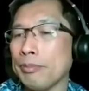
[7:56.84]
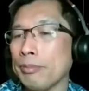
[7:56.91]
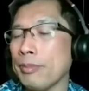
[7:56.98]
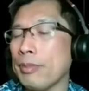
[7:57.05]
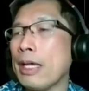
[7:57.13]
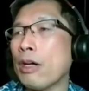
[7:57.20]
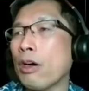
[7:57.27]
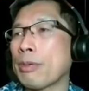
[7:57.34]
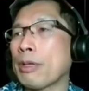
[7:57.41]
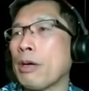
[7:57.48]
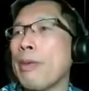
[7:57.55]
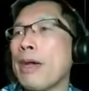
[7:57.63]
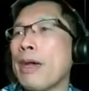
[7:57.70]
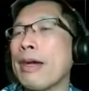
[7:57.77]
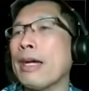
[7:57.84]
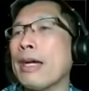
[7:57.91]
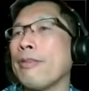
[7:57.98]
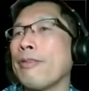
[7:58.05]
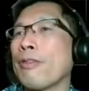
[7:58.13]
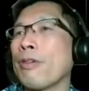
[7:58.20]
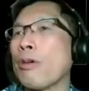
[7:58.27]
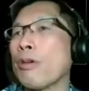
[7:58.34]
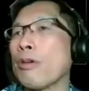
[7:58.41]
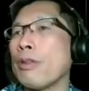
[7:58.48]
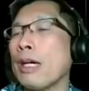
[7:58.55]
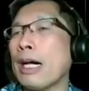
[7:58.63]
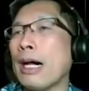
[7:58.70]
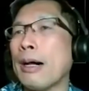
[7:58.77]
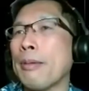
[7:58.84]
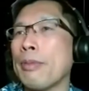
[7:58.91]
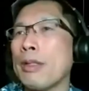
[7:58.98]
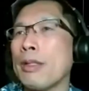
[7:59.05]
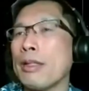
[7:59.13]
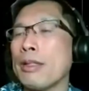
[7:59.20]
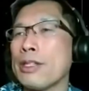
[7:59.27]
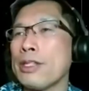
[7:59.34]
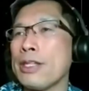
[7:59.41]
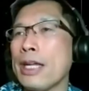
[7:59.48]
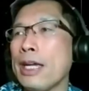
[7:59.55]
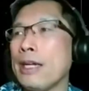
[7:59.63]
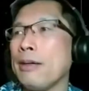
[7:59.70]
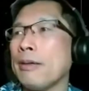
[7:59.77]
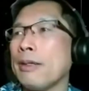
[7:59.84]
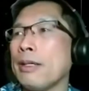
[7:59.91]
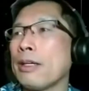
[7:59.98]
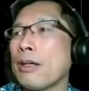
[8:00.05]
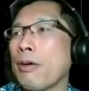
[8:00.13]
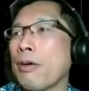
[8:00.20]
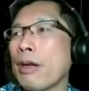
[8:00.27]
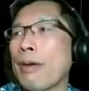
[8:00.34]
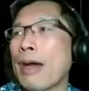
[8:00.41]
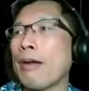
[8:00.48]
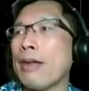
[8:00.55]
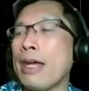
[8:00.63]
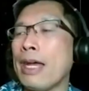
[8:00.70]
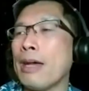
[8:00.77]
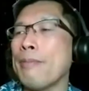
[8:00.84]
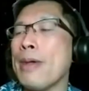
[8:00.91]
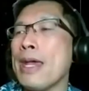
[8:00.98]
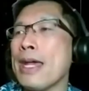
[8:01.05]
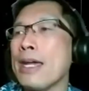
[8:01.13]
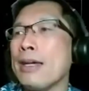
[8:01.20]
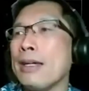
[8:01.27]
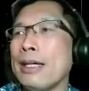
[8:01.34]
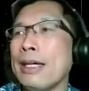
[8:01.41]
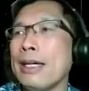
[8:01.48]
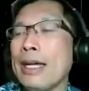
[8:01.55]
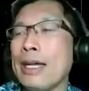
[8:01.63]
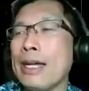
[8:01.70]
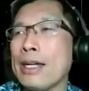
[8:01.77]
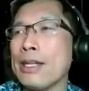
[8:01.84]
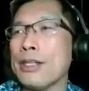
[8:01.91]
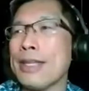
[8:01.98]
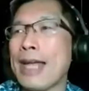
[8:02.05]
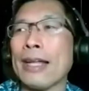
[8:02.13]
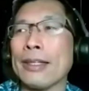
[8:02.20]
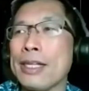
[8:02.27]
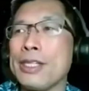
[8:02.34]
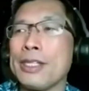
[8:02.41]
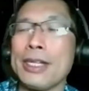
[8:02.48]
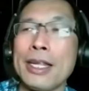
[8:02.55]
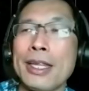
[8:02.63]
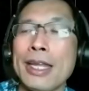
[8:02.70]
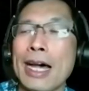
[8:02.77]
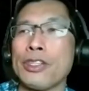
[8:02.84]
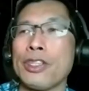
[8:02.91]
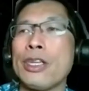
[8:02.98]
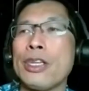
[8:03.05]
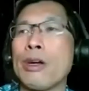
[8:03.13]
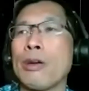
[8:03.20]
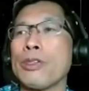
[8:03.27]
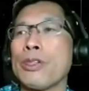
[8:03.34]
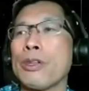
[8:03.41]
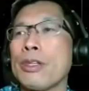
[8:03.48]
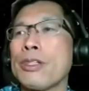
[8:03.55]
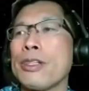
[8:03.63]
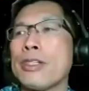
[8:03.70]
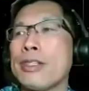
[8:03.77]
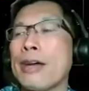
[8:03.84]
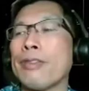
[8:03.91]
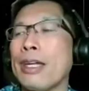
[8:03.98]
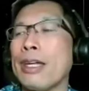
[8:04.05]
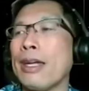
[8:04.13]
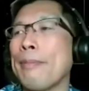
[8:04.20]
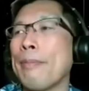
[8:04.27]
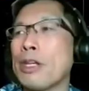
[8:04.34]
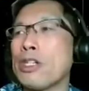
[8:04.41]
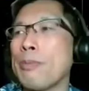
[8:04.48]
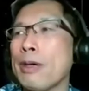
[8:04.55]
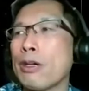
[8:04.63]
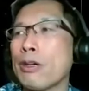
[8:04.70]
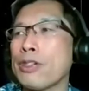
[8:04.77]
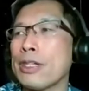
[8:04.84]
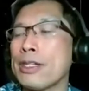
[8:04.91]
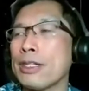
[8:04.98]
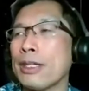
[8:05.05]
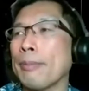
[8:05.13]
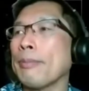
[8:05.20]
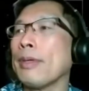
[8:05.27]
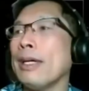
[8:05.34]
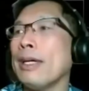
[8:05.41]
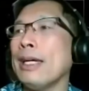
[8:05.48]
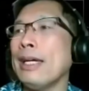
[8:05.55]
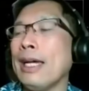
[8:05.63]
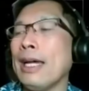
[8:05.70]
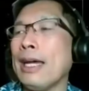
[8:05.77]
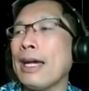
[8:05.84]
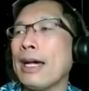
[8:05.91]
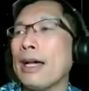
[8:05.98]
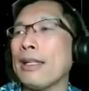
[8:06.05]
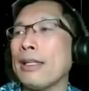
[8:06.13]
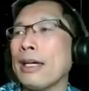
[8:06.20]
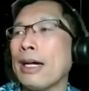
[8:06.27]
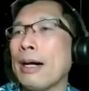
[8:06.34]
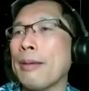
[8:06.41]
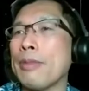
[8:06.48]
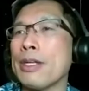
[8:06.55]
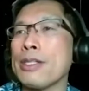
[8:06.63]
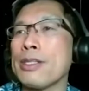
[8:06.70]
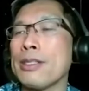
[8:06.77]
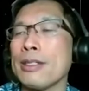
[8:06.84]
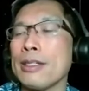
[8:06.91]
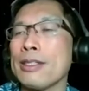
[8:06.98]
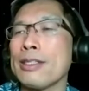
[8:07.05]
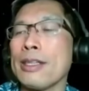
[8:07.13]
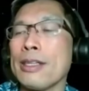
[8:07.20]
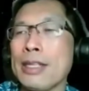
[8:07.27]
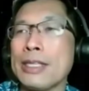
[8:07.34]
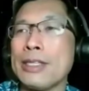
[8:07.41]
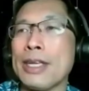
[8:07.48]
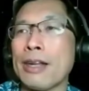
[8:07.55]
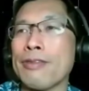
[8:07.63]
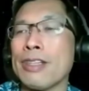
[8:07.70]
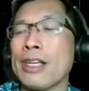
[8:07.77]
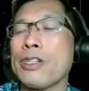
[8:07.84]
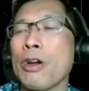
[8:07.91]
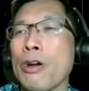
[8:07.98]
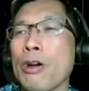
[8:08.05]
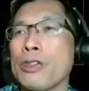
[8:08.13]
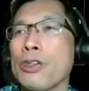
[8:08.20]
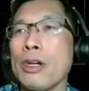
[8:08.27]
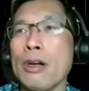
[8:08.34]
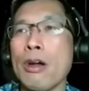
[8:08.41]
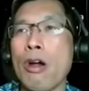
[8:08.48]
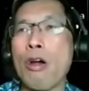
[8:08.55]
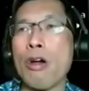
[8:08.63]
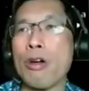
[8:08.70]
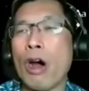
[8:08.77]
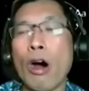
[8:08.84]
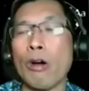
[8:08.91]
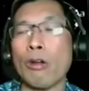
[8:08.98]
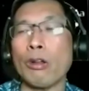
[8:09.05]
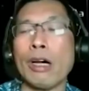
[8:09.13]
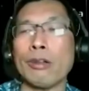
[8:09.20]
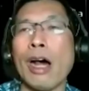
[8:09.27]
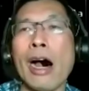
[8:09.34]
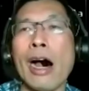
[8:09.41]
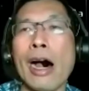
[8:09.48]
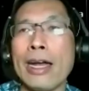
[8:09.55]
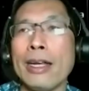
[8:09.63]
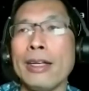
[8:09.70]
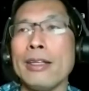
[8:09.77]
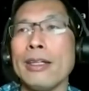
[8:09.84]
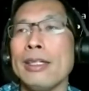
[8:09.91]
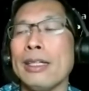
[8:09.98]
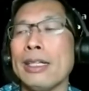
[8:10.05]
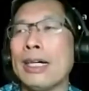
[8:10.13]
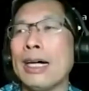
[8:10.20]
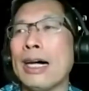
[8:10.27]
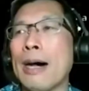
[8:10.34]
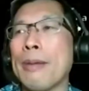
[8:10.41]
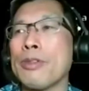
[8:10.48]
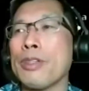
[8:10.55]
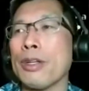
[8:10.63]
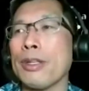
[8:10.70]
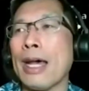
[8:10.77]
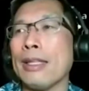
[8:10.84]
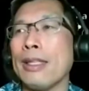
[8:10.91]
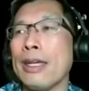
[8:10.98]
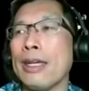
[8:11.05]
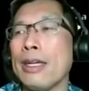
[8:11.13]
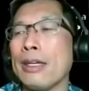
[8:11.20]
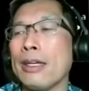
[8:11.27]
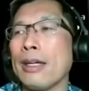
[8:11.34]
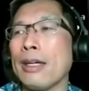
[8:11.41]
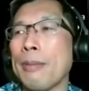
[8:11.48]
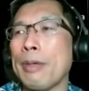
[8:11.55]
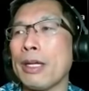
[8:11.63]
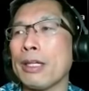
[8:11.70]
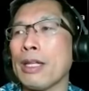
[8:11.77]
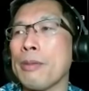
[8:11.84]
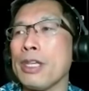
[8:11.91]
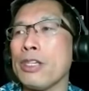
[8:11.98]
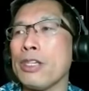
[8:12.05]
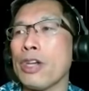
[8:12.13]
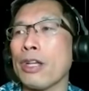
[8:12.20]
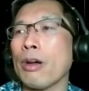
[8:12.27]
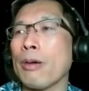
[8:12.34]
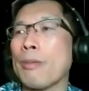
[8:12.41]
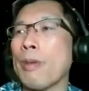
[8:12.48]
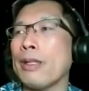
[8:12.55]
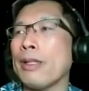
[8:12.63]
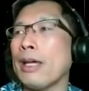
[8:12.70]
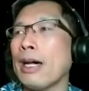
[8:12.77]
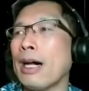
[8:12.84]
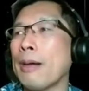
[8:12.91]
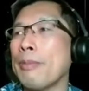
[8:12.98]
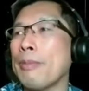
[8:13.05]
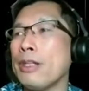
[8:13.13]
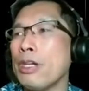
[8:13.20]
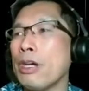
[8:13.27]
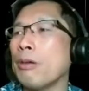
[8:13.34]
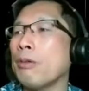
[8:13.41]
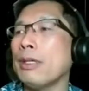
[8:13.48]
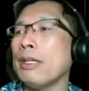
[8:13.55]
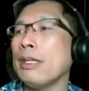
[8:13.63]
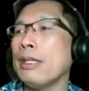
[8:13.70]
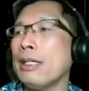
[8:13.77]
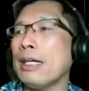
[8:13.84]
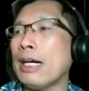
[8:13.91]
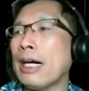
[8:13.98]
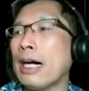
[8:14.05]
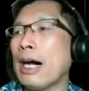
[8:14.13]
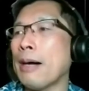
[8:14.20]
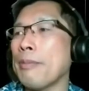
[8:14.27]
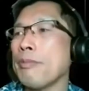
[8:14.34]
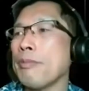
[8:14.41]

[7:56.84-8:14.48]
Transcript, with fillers: the orbital period for um, C going around A and B is at least 10,000 years. So this is definitely a much bigger system. And um, this, these set of six stars are not all aligned um, so that they um, eclipse each other, but um, they do um,